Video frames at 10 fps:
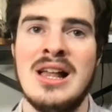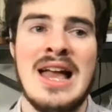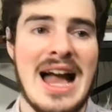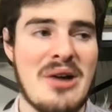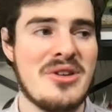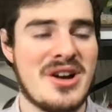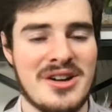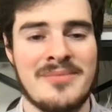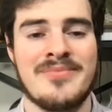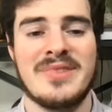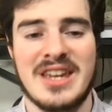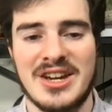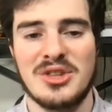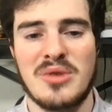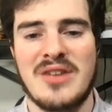How young
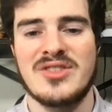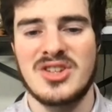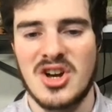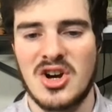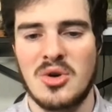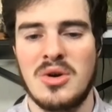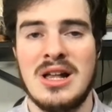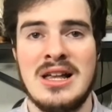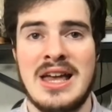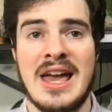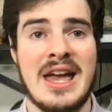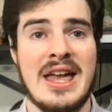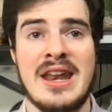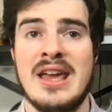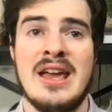can the Ravens go
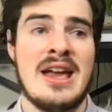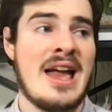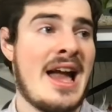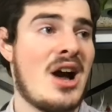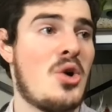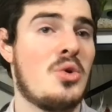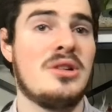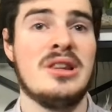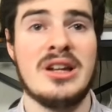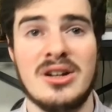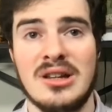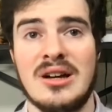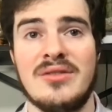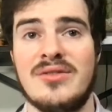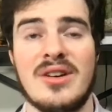and how little
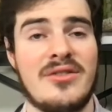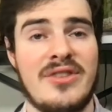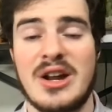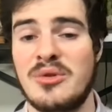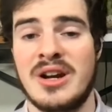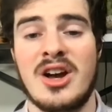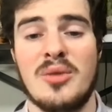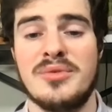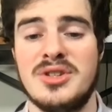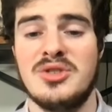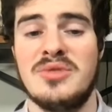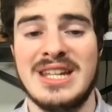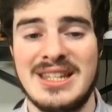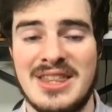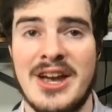of a veteran help do you
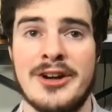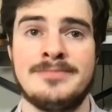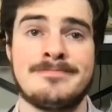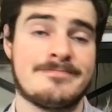need there?